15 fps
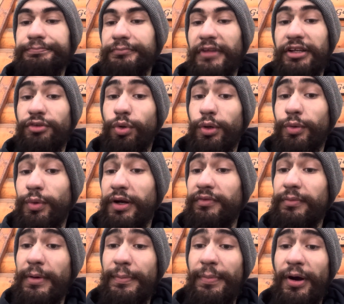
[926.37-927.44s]
I tore one of
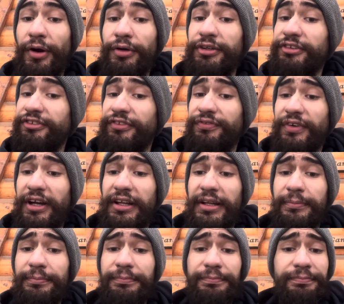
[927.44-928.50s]
them apart just to
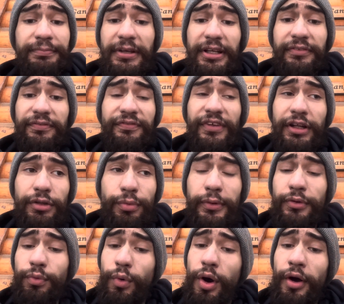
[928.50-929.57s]
find it filled
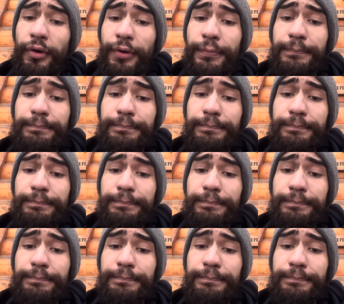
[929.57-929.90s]
with water.